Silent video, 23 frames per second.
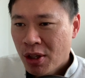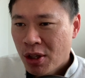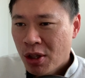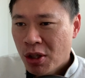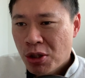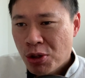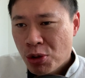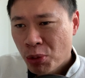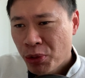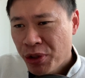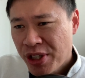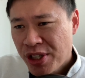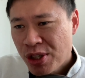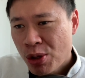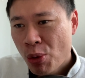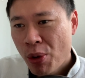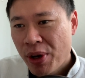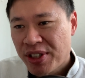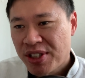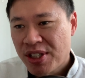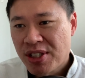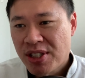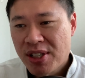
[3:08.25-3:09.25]
So this whole
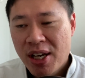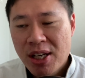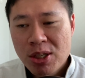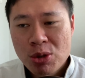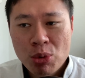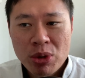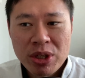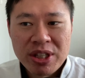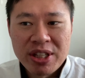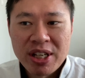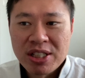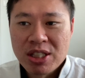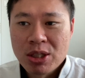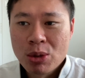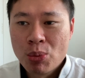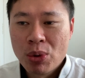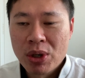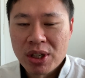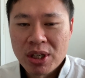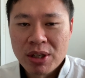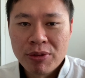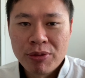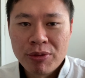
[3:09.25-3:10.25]
exercise really doesn't
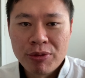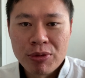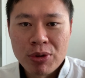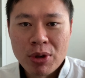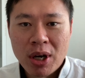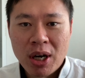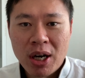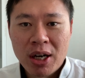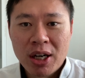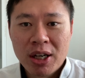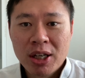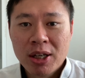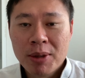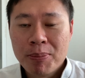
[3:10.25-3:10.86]
work if you are a